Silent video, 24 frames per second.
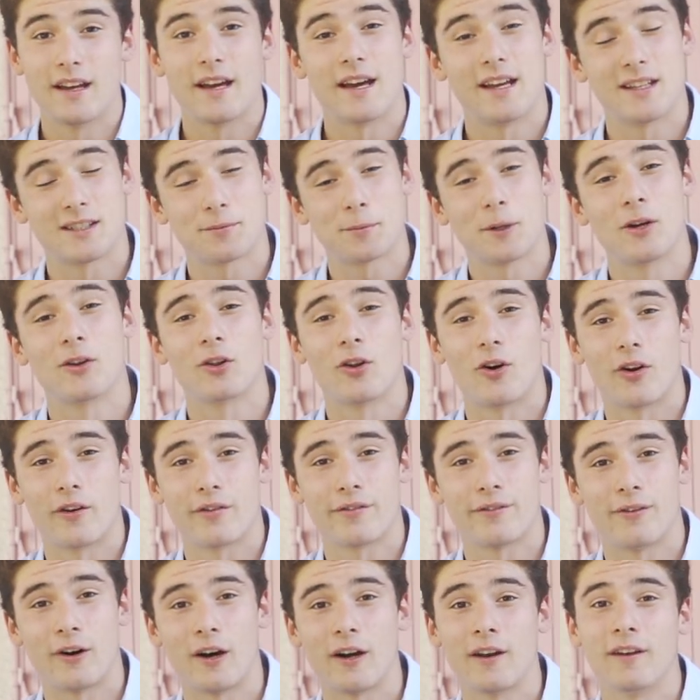It's been a lot of
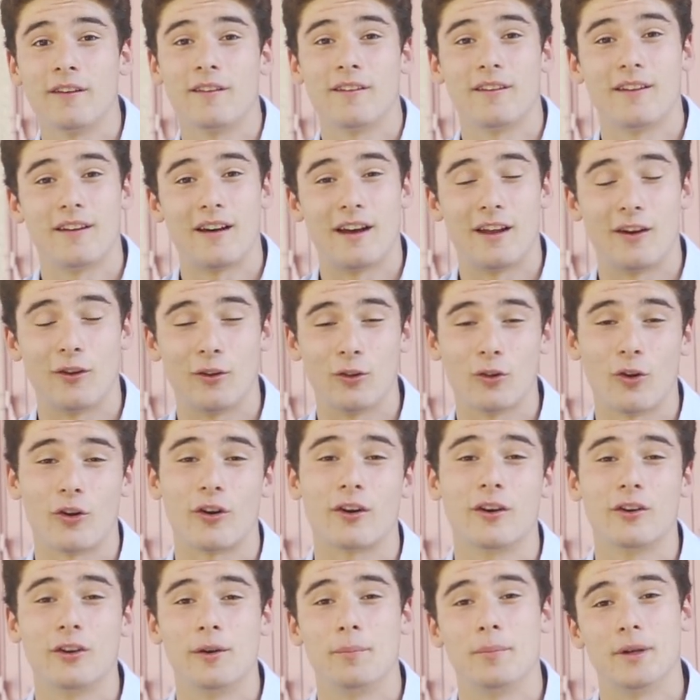fun and a lot
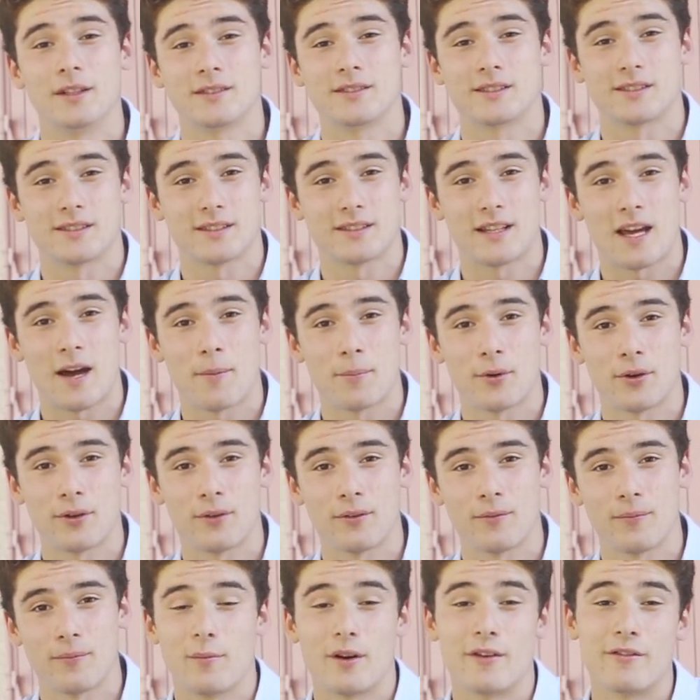of good business has
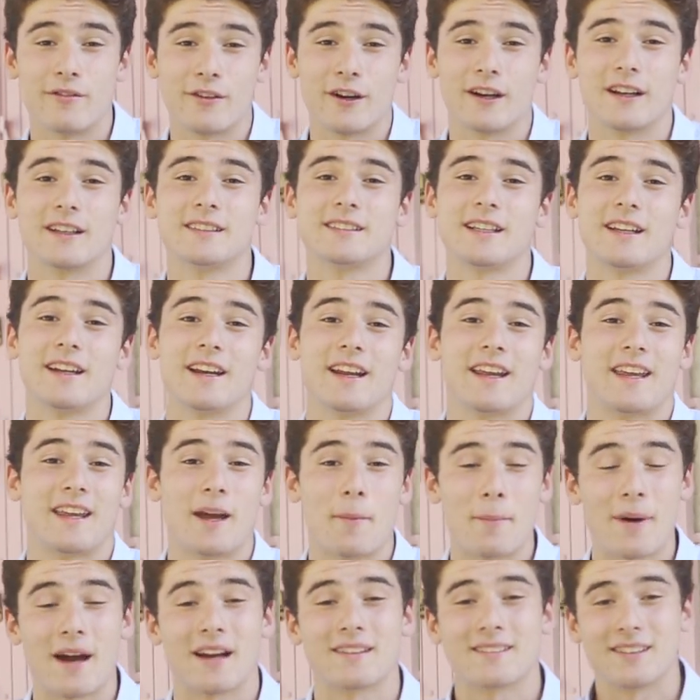happened, but I'm very excited to
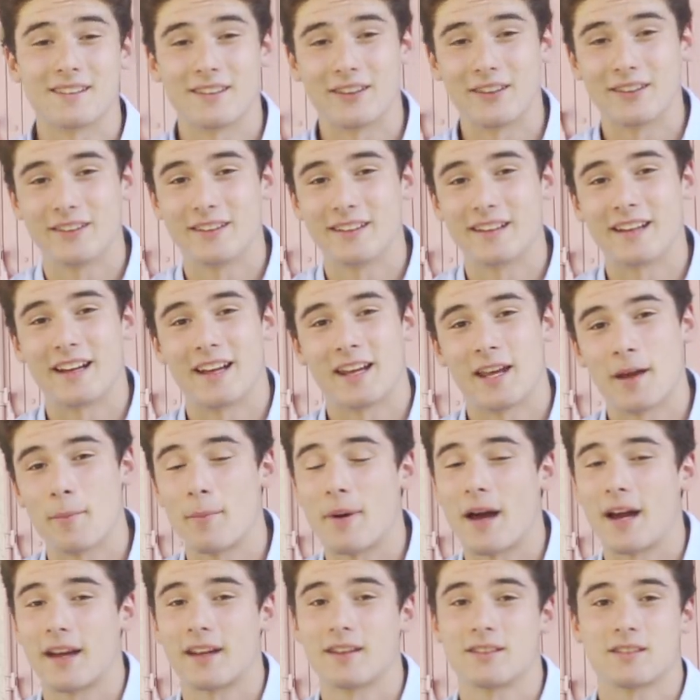get back to London and get
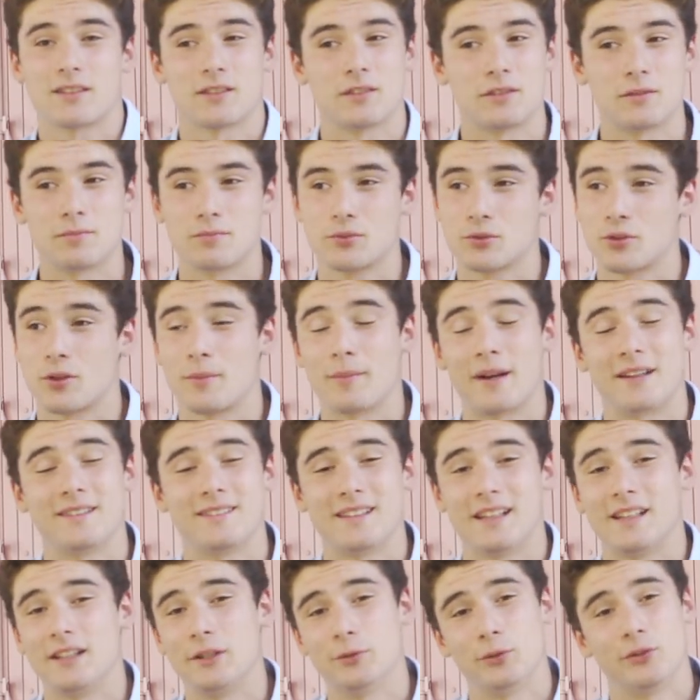back into sort of my
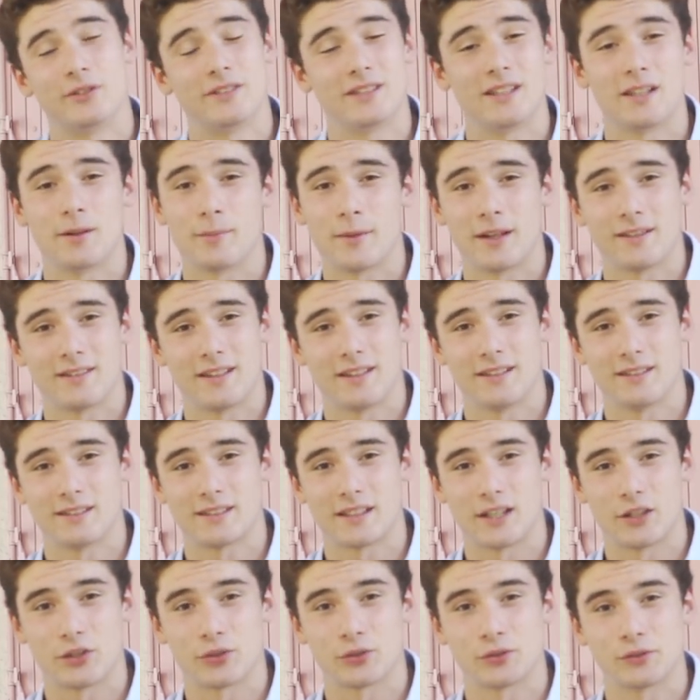daily routine and my daily
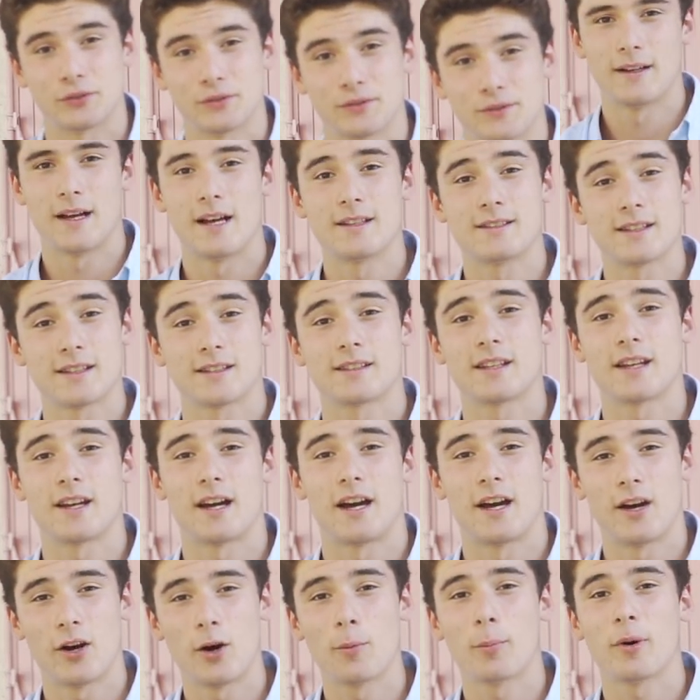schedule. As I said,
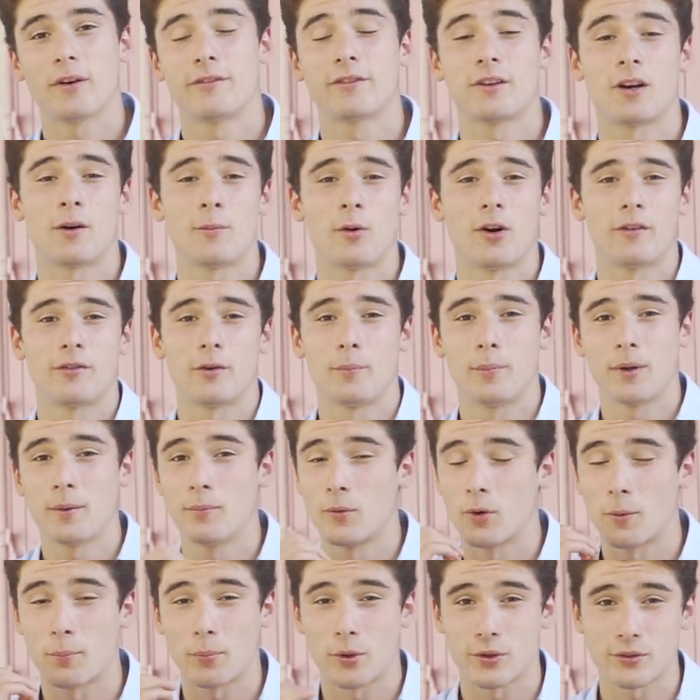I hope I've come off a bit
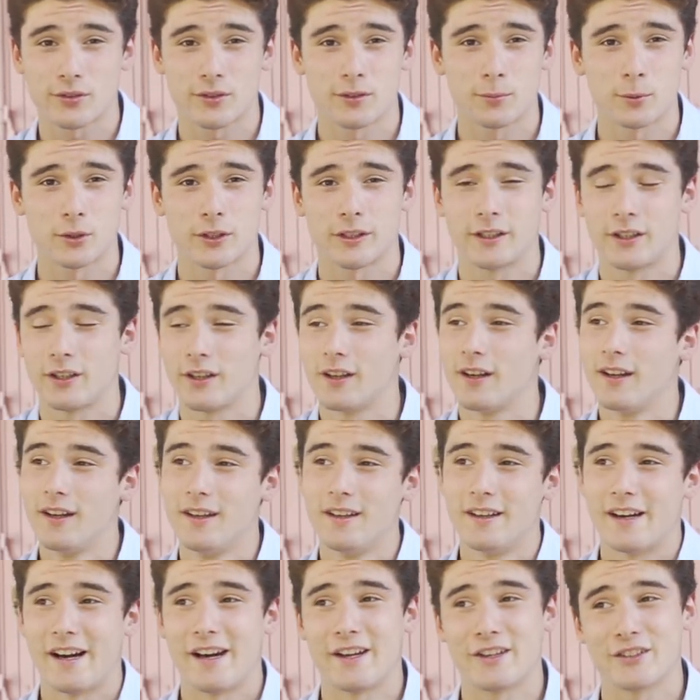more personable here.
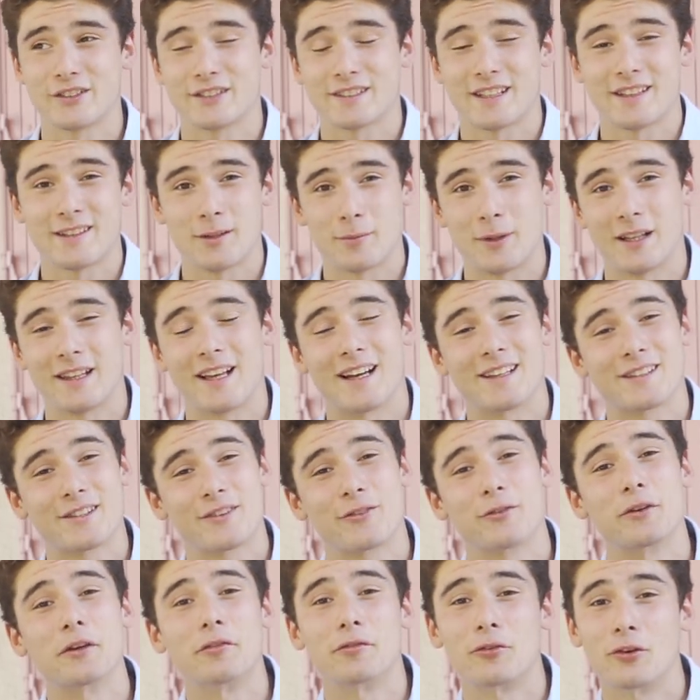I understand that my
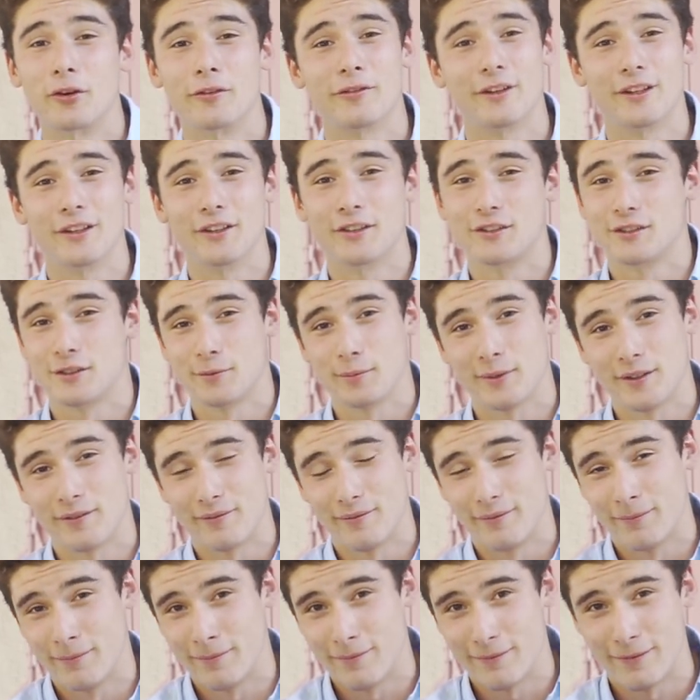last 3-4 videos have been
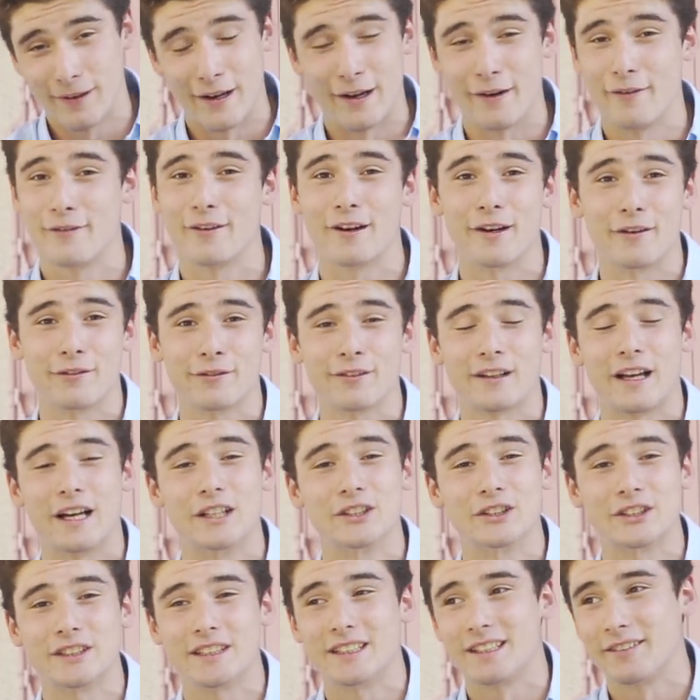very, very
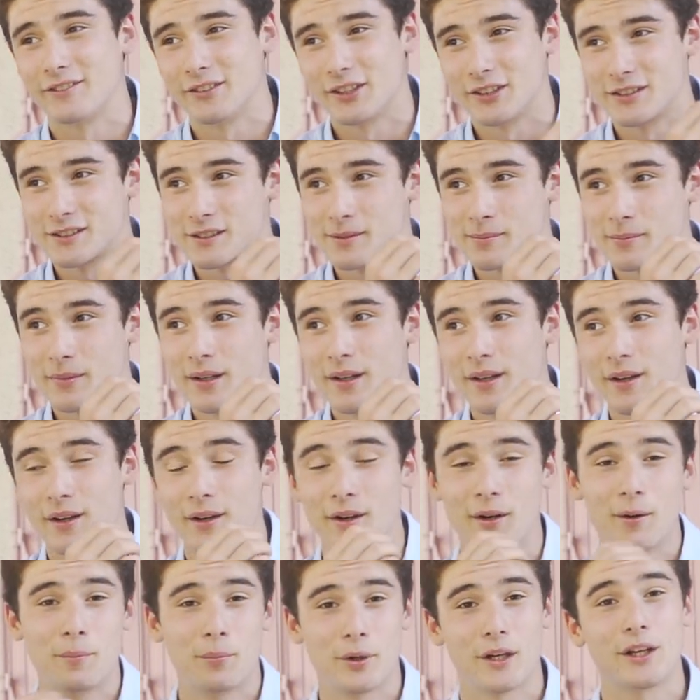flashy, and I've done some
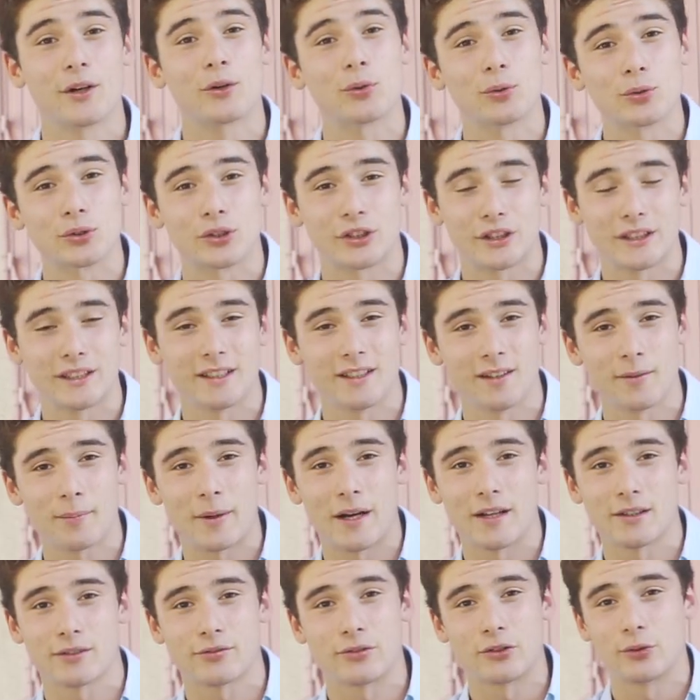pretty cool shit in the
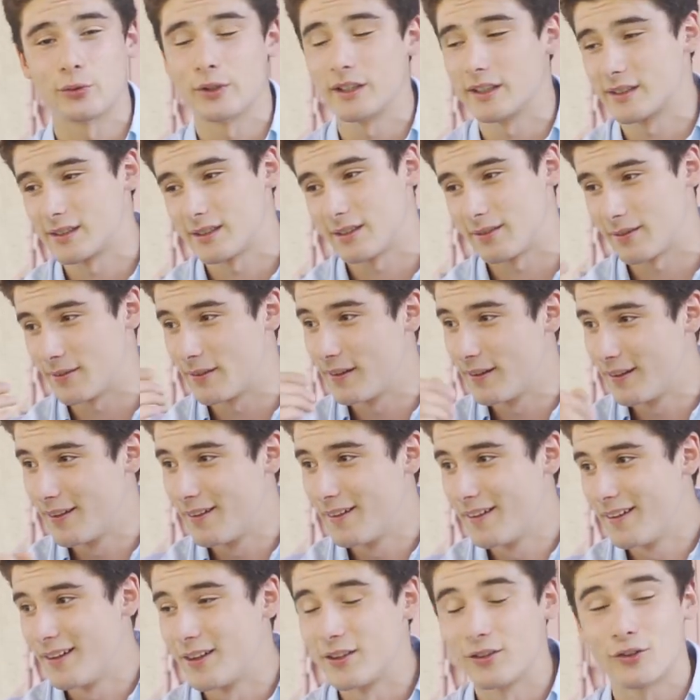past 4 weeks and
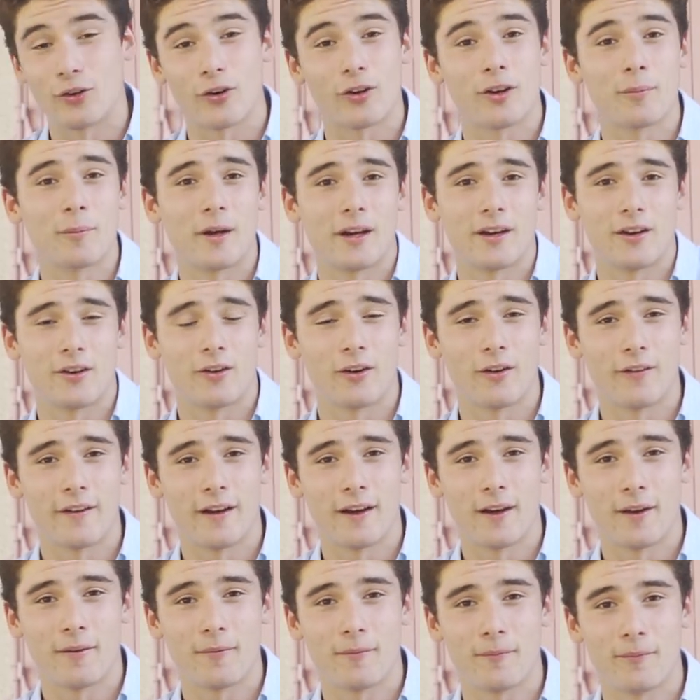documented all
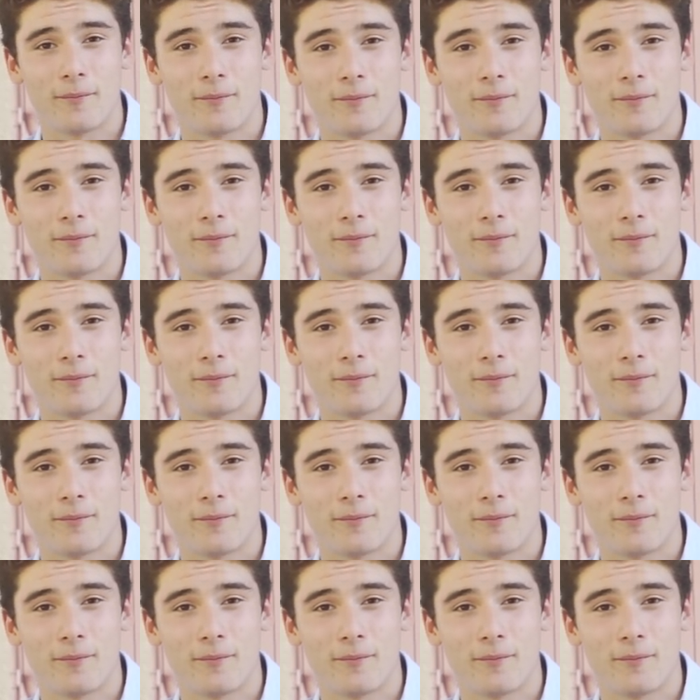that.